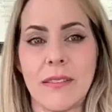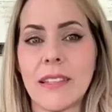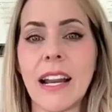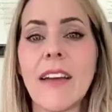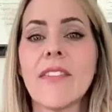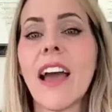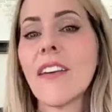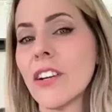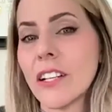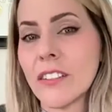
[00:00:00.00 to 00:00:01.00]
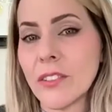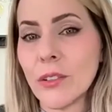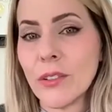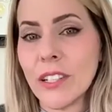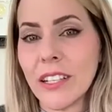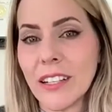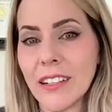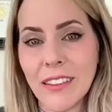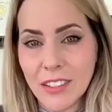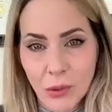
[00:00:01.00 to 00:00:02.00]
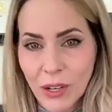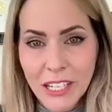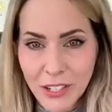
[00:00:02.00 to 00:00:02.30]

that I've ever interviewed in the 20